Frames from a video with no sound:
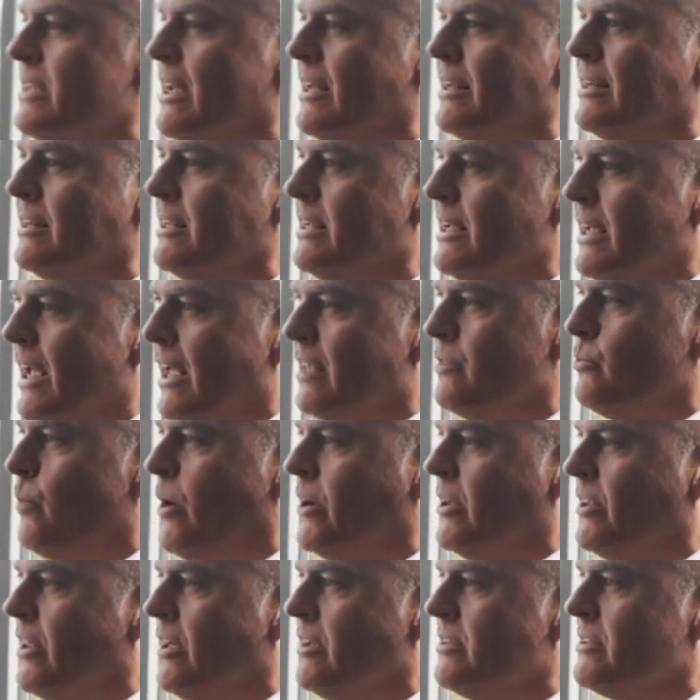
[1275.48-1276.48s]
and it's
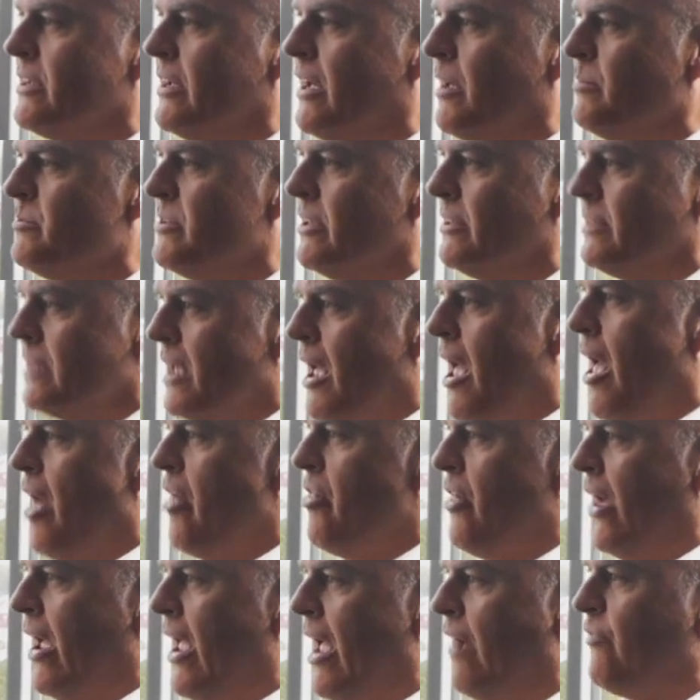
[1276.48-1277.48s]
one of those games that
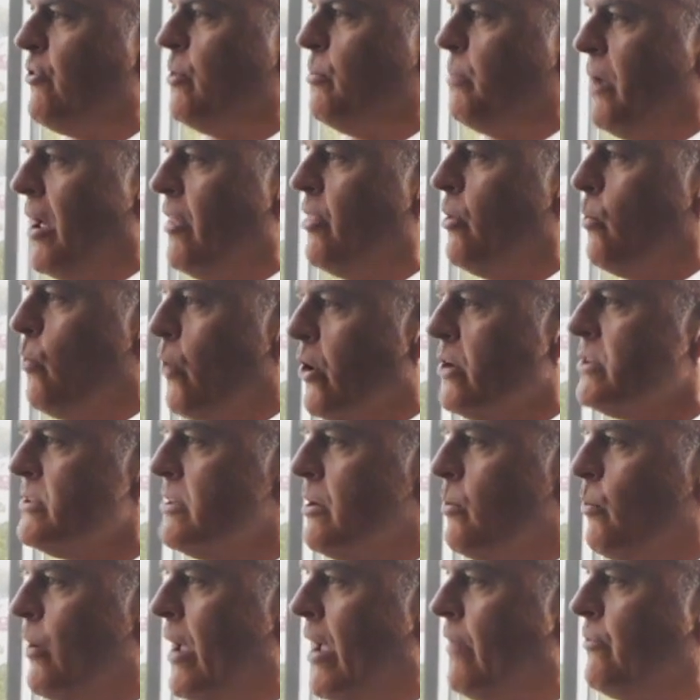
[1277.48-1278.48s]
they have to play the worst,
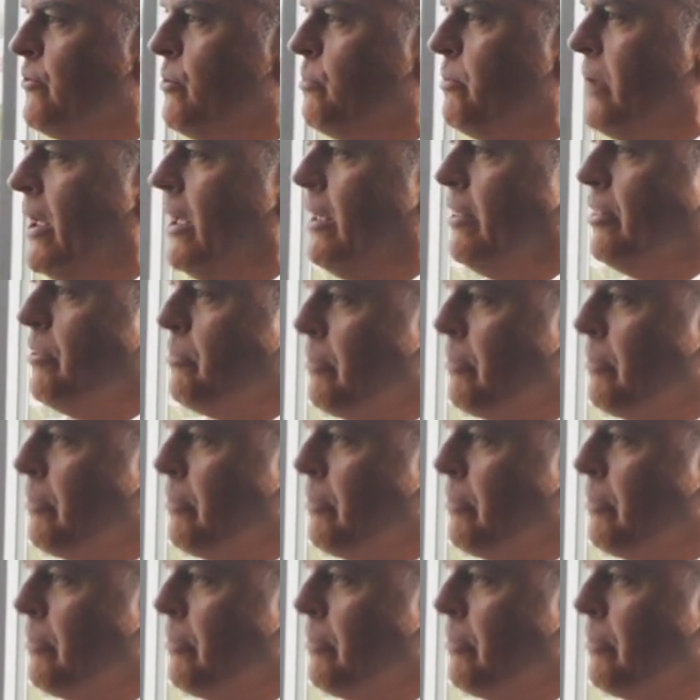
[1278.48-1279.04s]
we have to play the